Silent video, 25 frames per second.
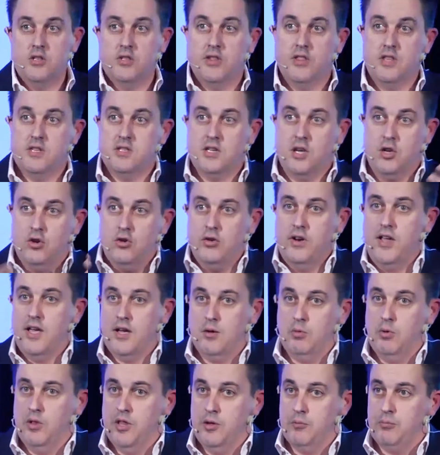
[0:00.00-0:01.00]
So there's a good
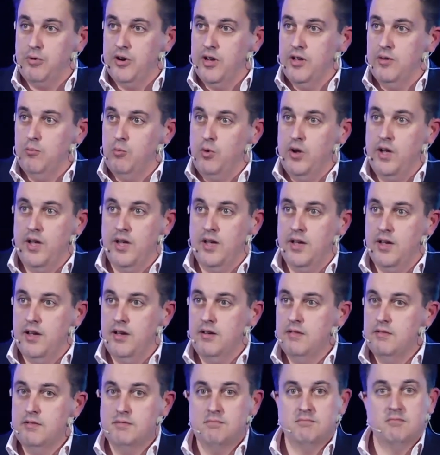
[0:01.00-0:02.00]
equilibrium
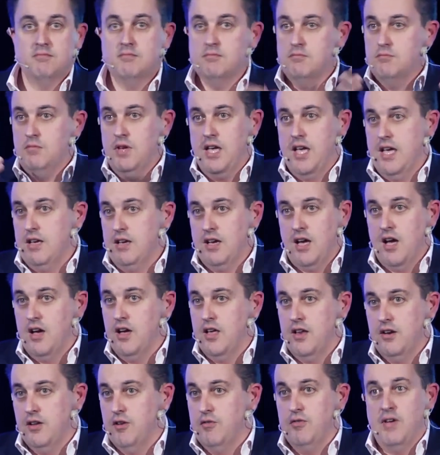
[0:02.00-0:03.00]
where
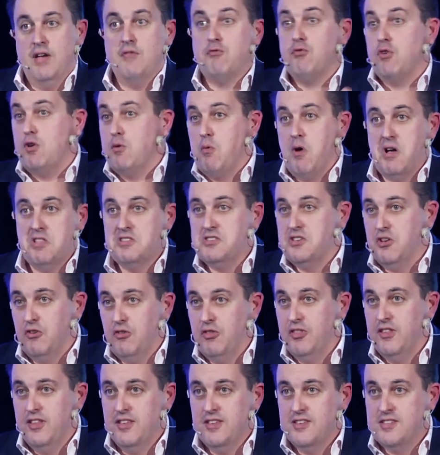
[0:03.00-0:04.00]
kind of everyone's
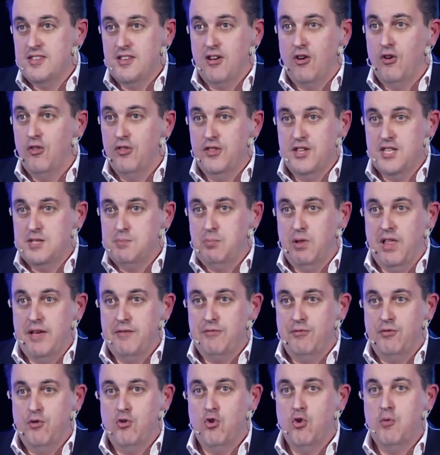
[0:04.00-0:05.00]
on this
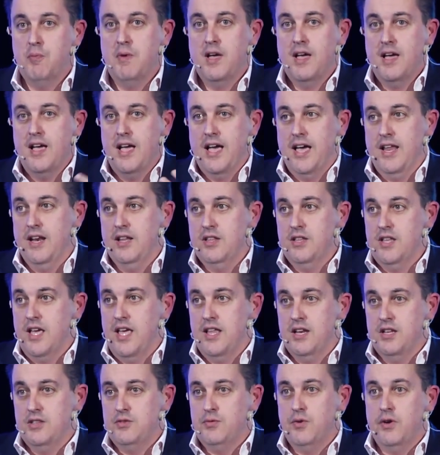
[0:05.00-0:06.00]
platform,
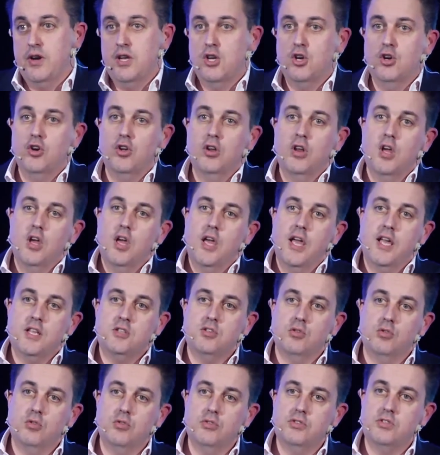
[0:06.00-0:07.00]
and it's very good.
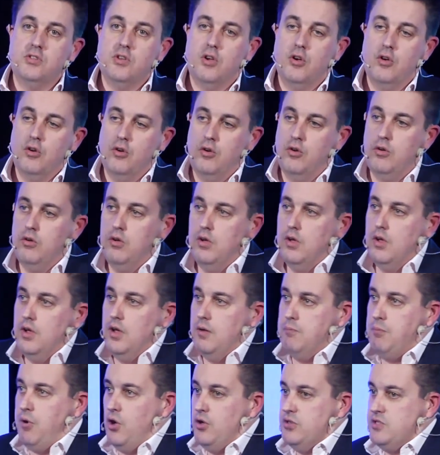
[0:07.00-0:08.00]
It's also
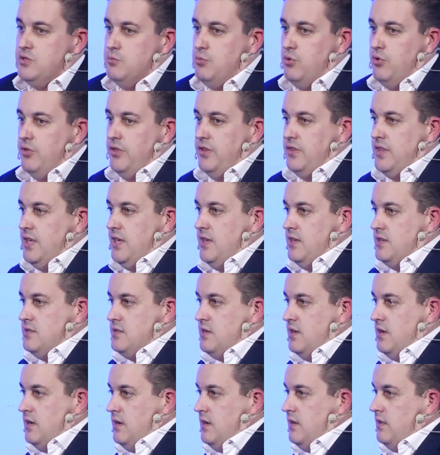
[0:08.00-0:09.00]
possible that
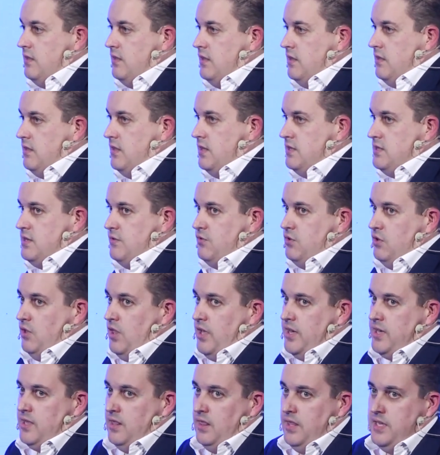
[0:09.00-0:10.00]
there's, if you
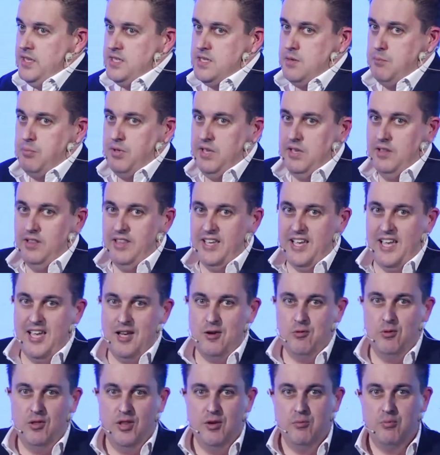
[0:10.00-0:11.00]
like, a less appealing
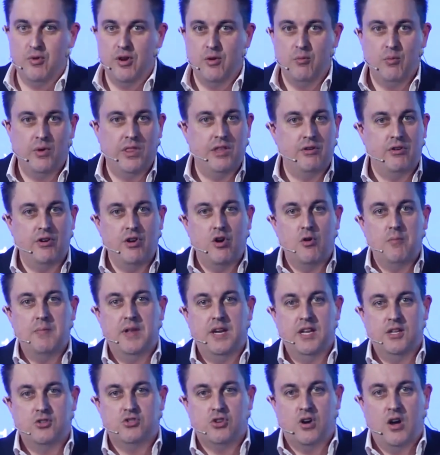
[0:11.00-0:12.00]
equilibrium where there are not
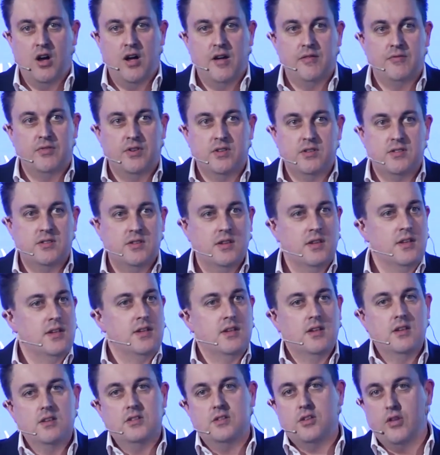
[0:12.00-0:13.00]
many drivers,
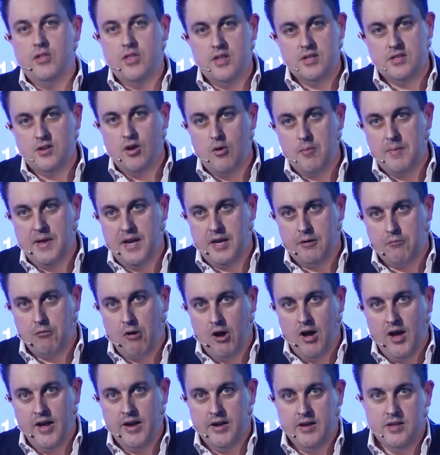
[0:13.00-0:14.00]
so there's not many
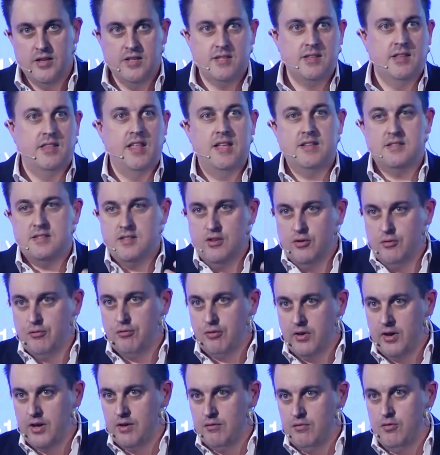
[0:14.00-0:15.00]
riders, and that
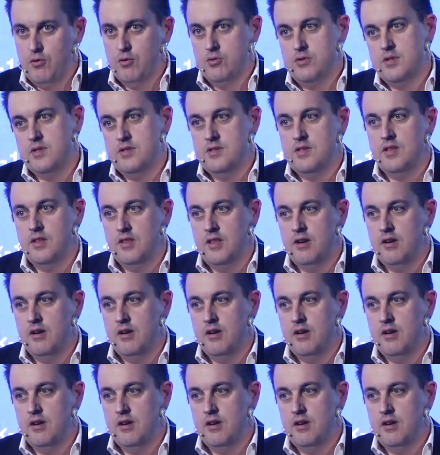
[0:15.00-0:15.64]
self-reinforces that